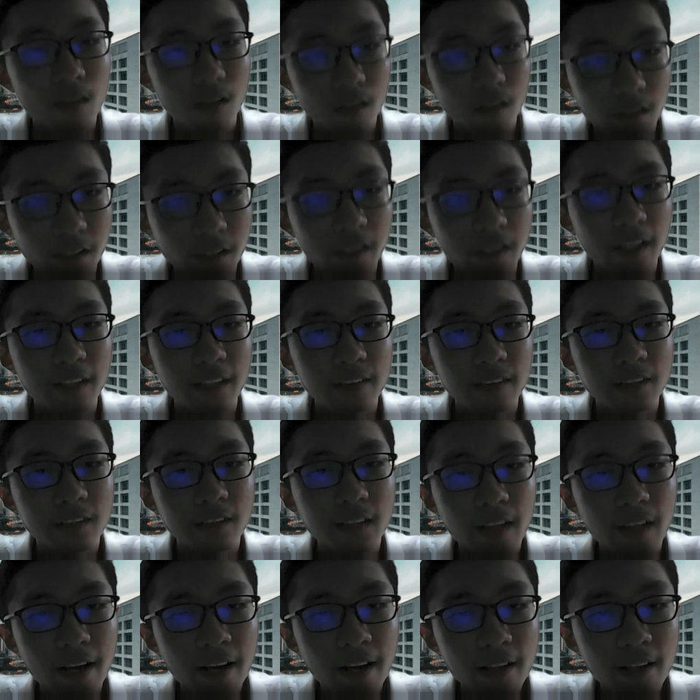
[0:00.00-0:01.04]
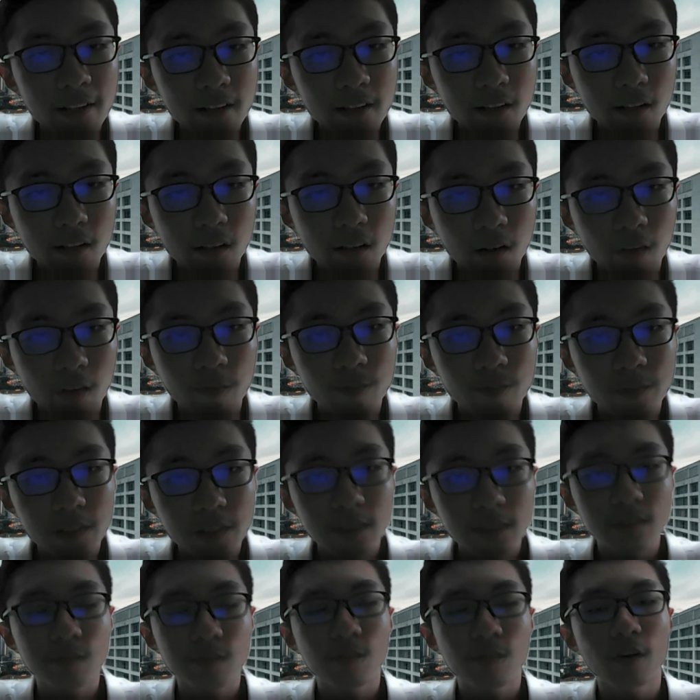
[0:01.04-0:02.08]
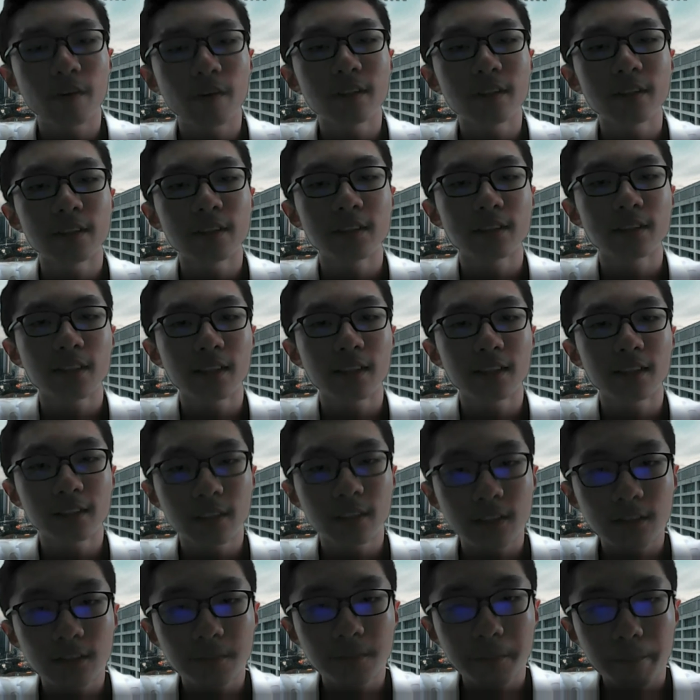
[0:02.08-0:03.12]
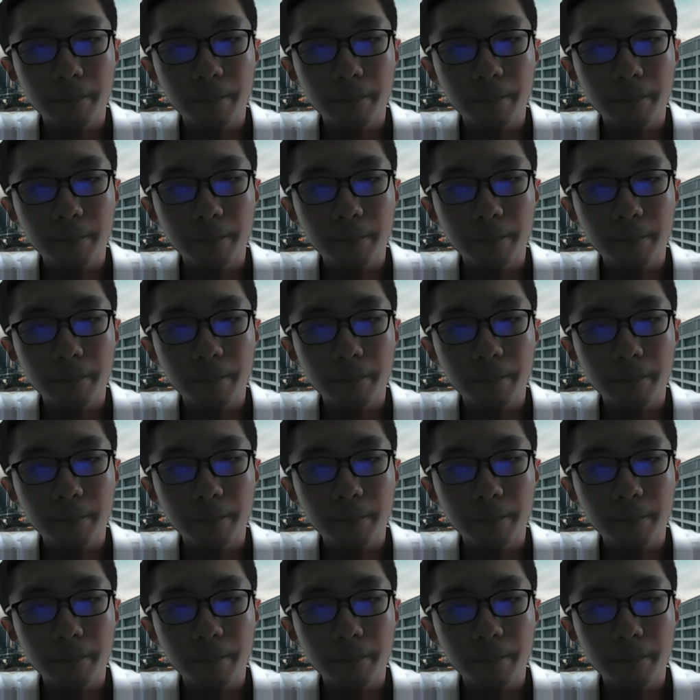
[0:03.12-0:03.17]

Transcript: Okay, and the end of this forum discussion,